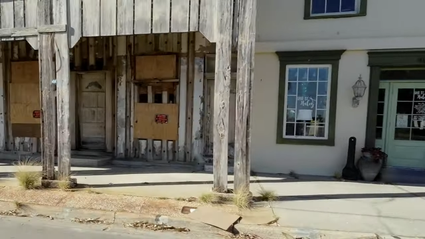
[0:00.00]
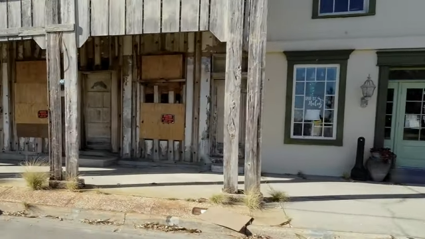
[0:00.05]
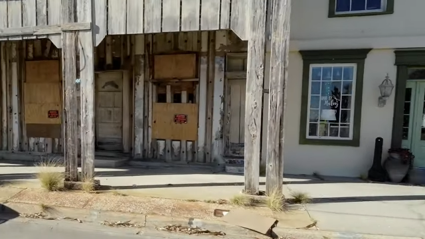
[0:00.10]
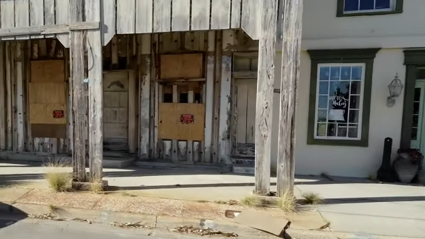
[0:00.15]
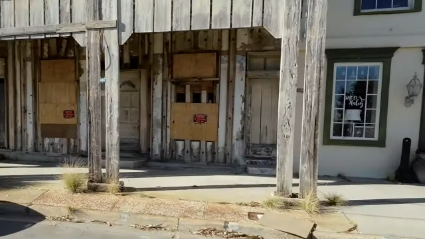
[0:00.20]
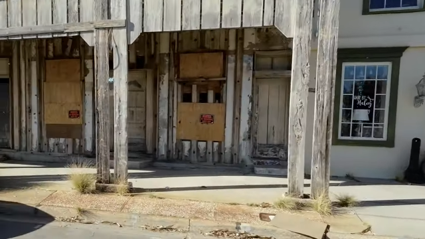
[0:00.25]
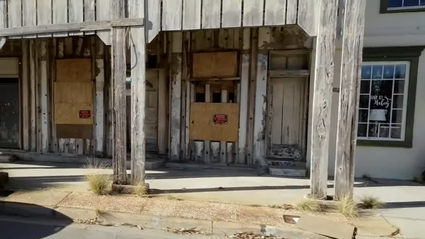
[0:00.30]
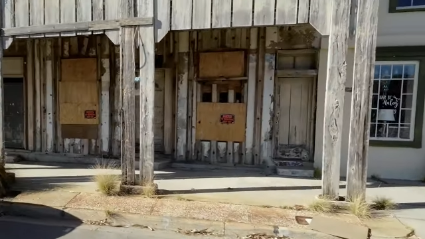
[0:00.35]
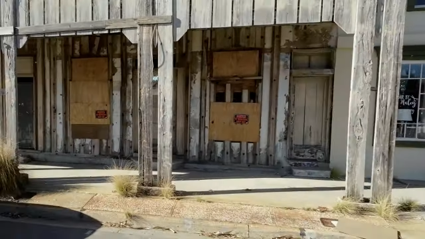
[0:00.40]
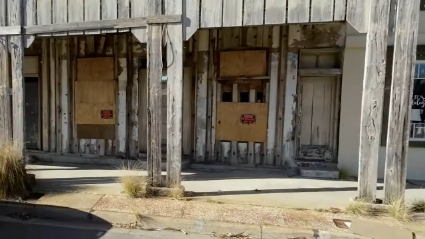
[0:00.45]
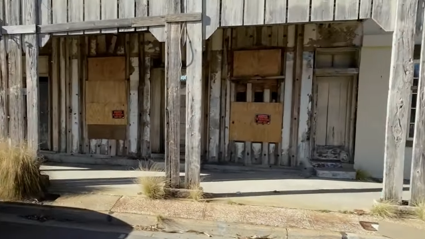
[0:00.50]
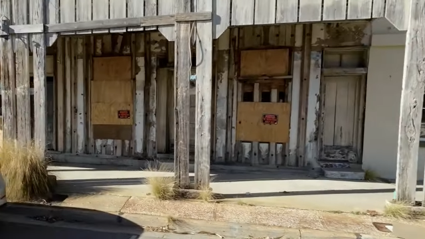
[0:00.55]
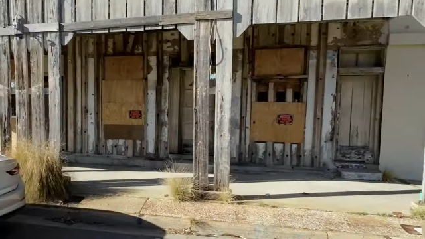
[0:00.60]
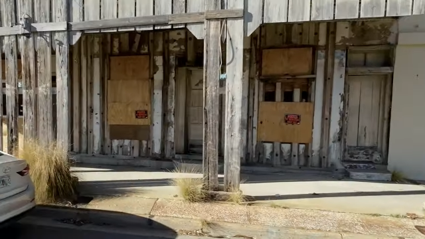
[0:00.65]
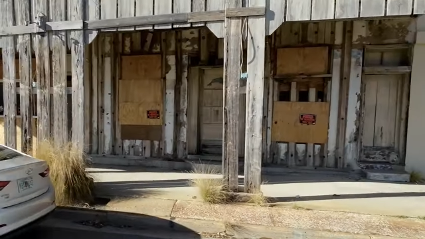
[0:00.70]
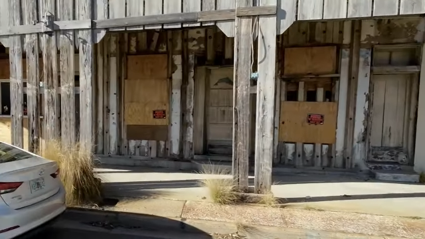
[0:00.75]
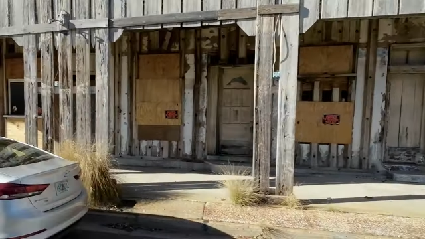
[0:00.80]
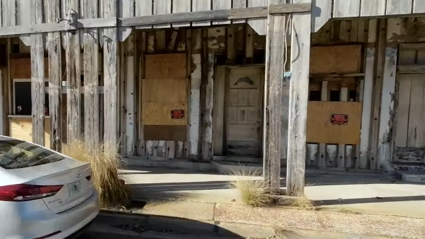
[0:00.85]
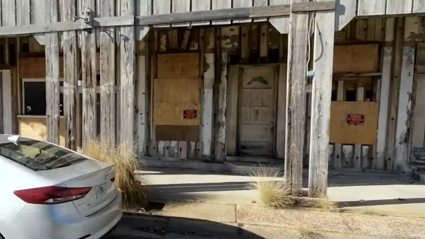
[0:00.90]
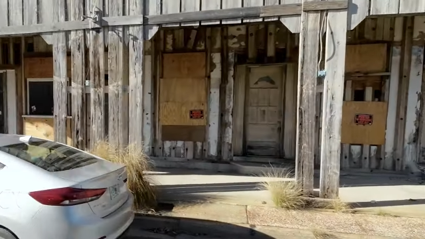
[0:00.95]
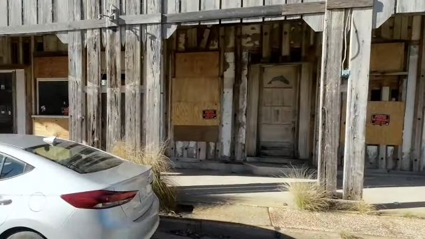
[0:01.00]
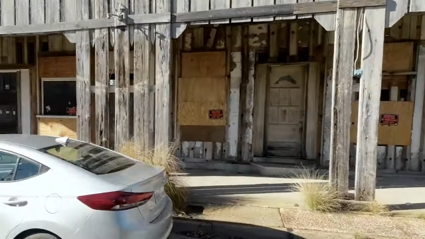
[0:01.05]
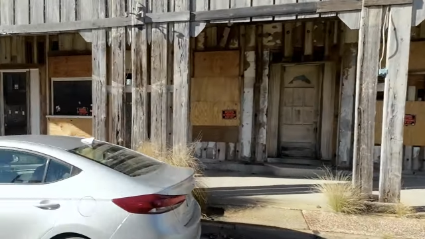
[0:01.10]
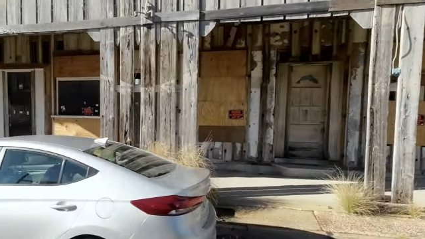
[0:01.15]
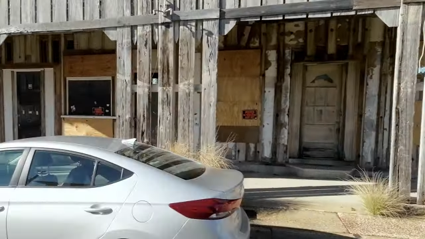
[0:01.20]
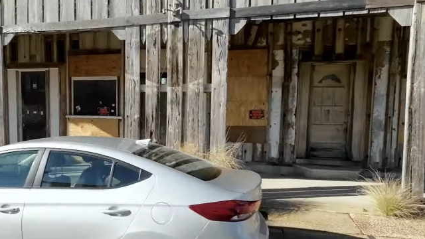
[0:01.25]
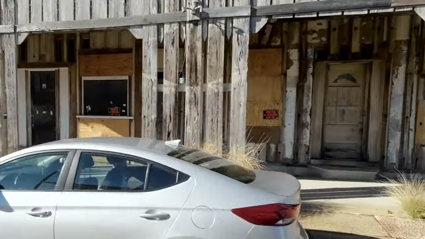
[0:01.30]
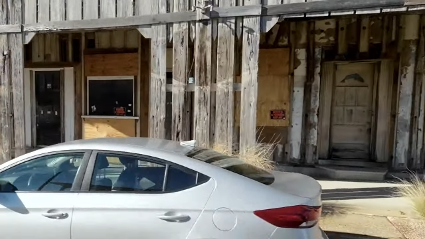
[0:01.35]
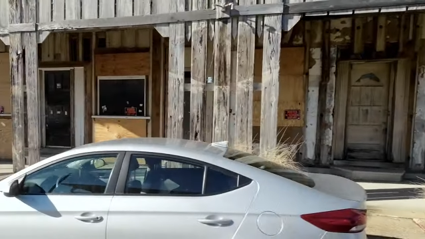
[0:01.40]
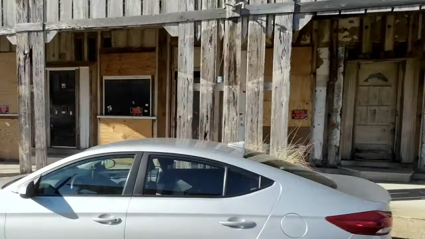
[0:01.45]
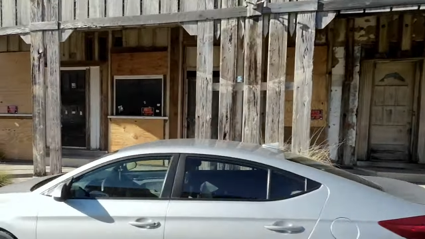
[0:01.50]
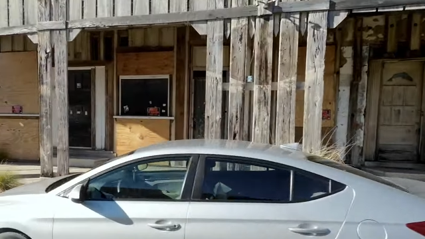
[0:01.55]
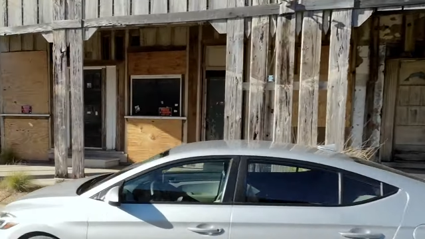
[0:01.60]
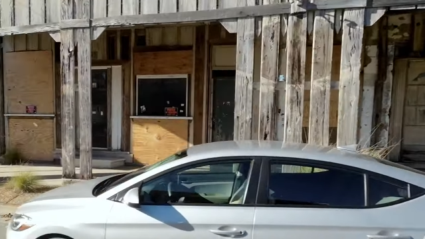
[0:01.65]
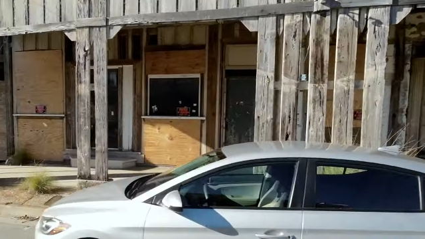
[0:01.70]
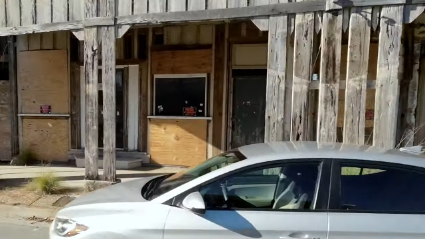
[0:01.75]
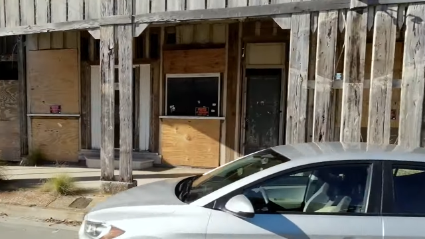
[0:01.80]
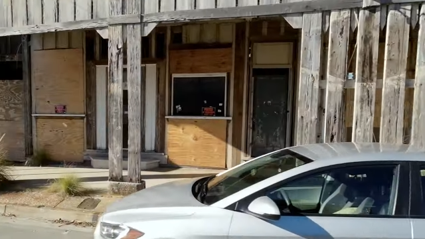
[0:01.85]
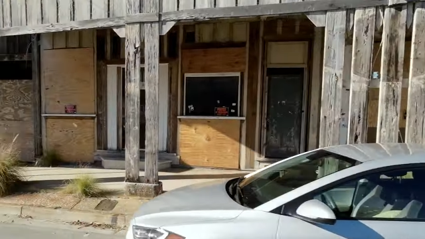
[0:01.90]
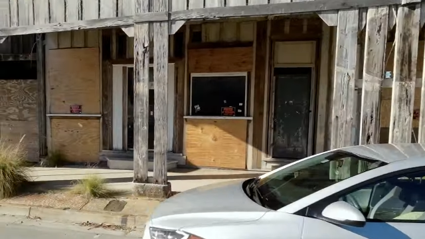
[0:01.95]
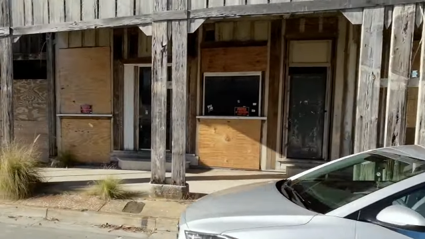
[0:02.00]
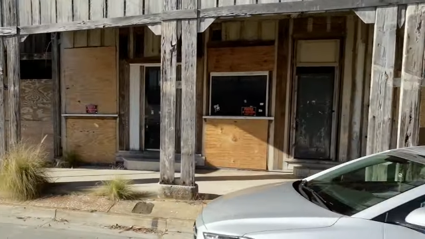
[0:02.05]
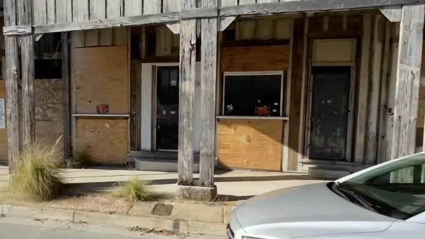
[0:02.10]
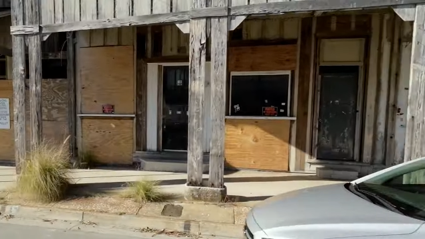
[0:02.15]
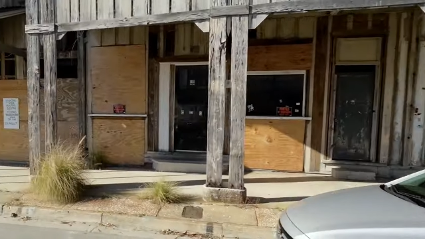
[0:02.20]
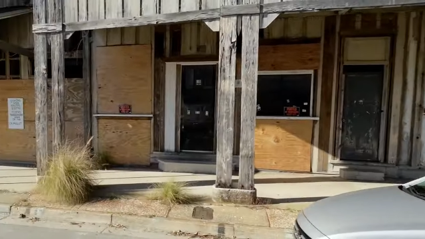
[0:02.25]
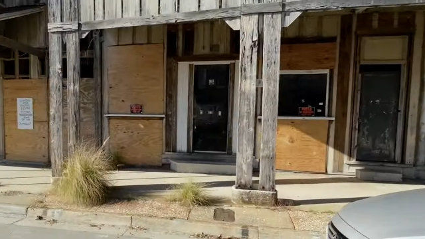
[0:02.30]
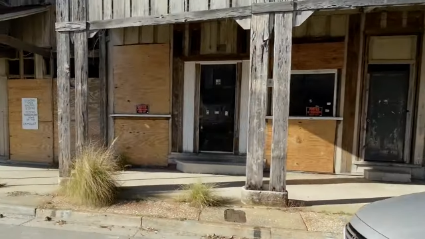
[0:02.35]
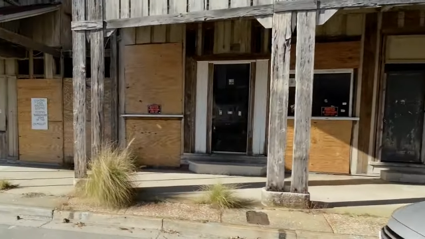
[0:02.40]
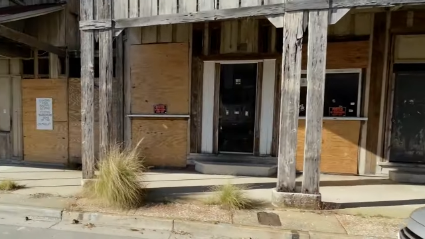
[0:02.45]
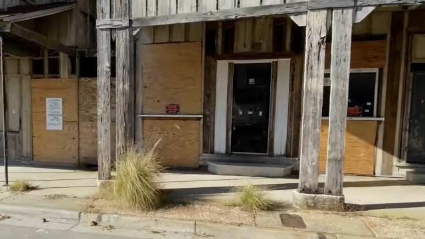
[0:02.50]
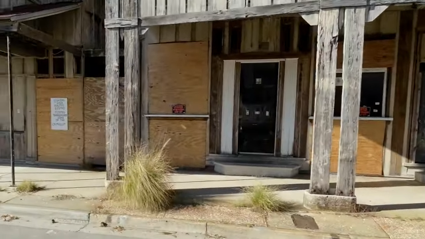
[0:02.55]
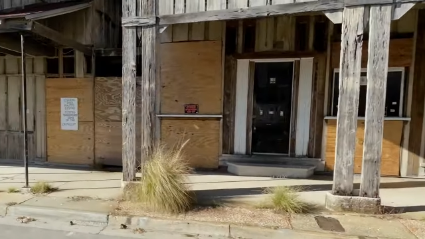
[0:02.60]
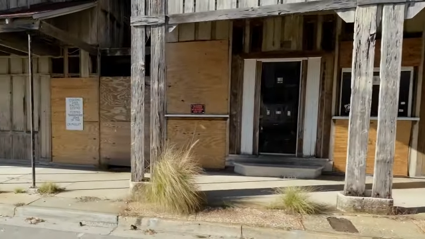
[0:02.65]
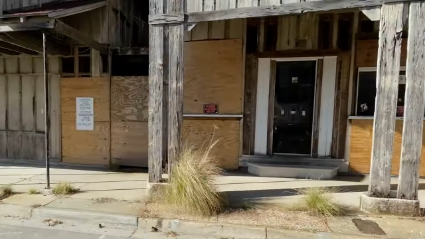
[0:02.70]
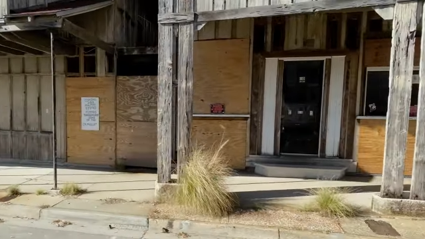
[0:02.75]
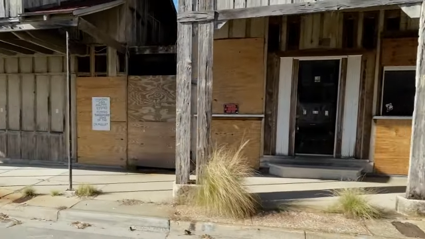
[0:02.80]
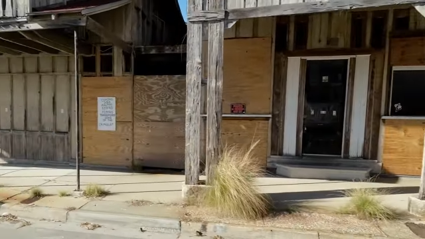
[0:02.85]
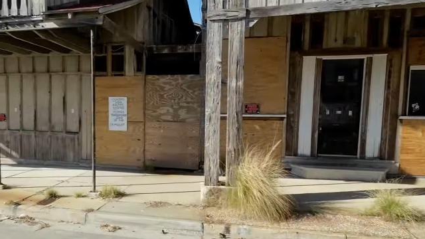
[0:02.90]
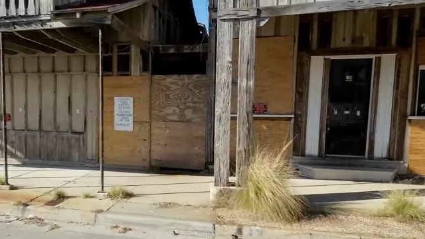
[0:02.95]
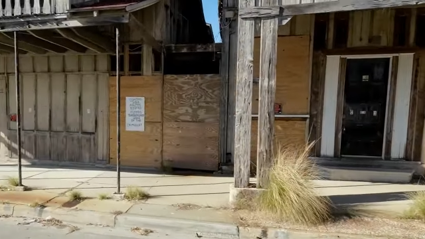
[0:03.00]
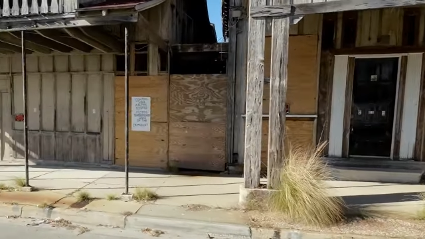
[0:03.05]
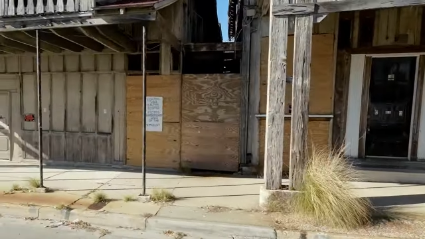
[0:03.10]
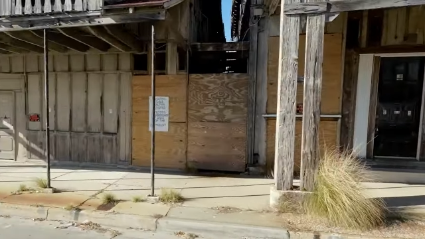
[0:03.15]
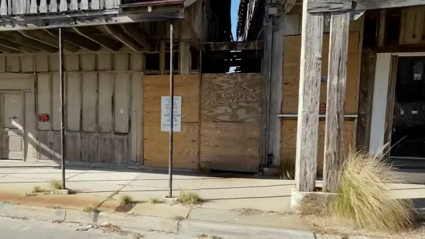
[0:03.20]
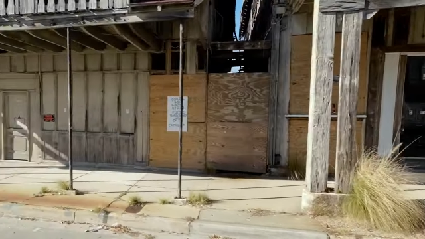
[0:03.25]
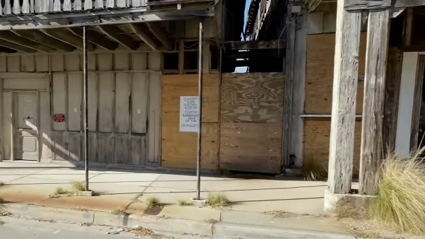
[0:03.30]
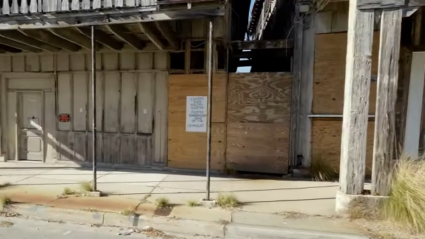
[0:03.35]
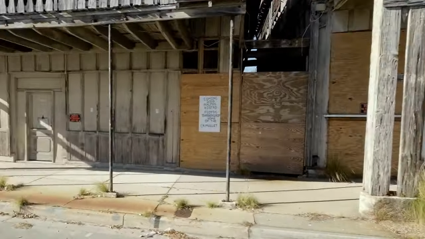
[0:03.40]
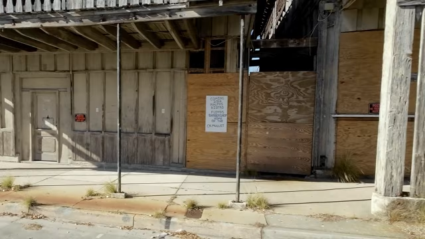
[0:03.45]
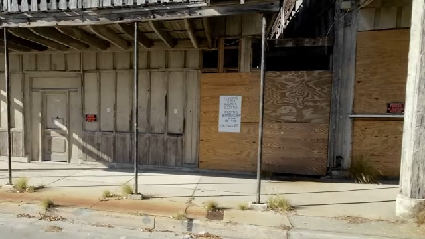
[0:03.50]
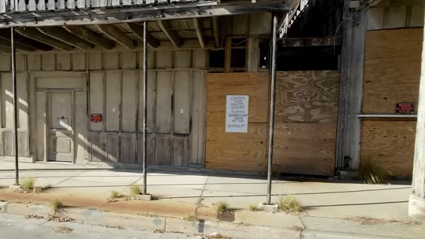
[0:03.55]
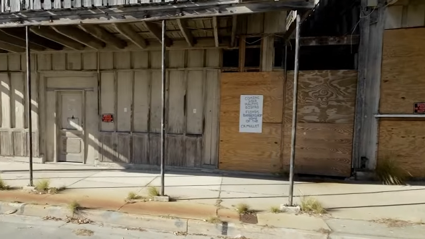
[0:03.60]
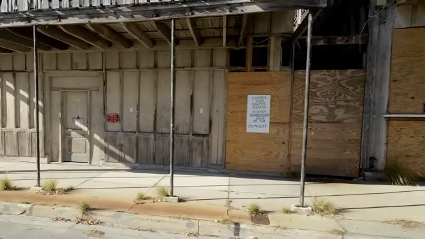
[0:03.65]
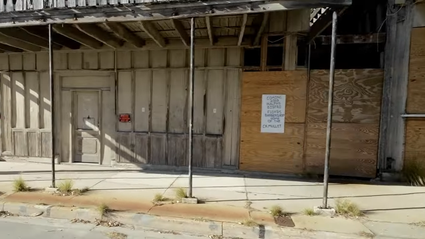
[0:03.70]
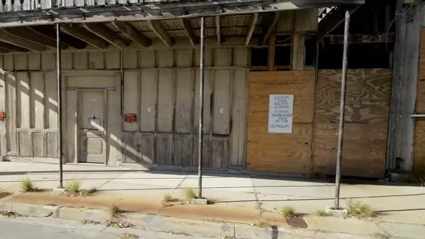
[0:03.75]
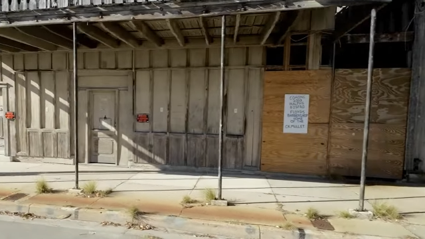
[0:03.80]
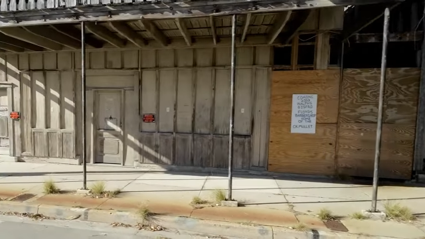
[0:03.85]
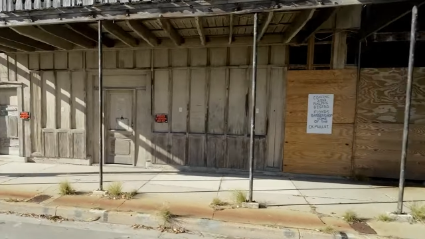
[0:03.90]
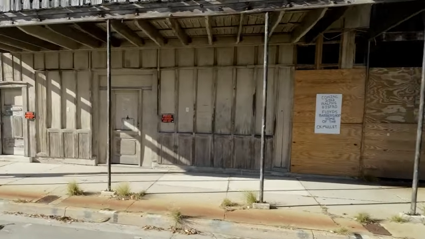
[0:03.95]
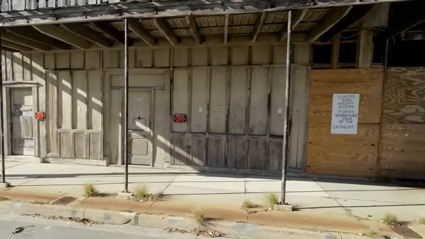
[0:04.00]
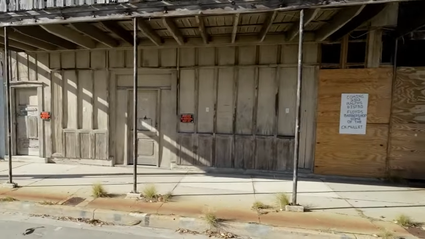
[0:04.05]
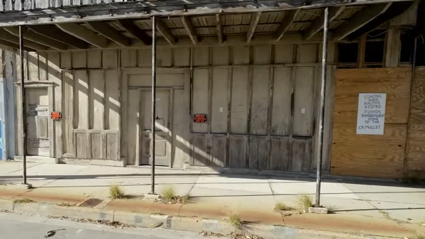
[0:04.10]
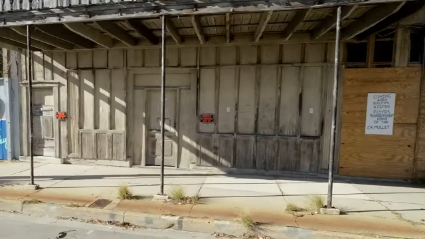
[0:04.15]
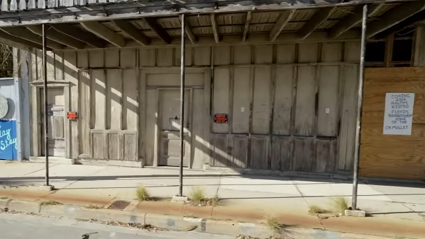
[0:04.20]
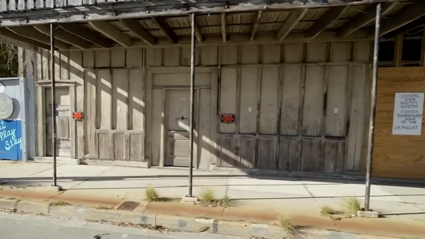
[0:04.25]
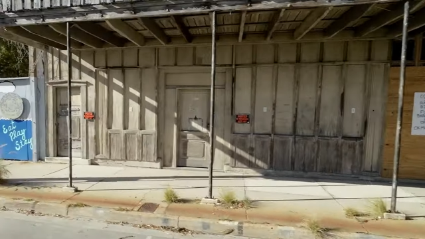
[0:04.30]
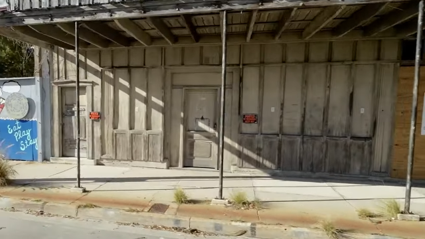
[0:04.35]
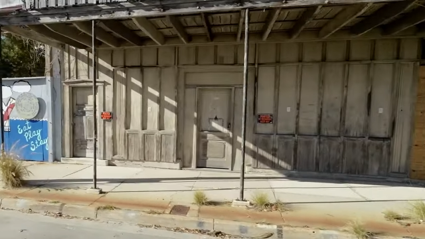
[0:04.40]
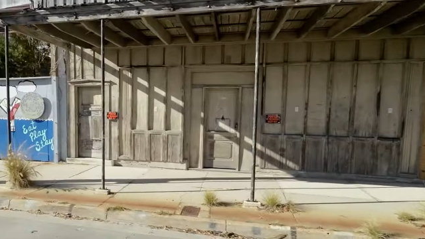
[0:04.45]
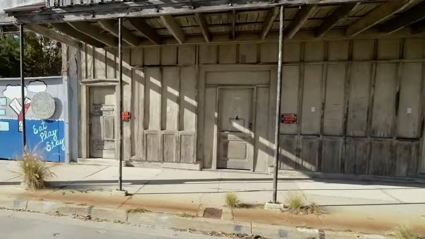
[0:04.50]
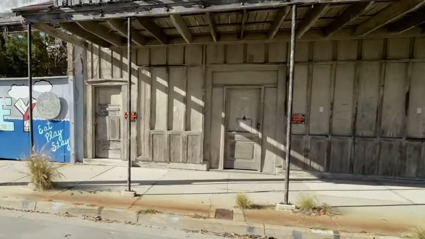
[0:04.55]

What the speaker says: (no speaker visible)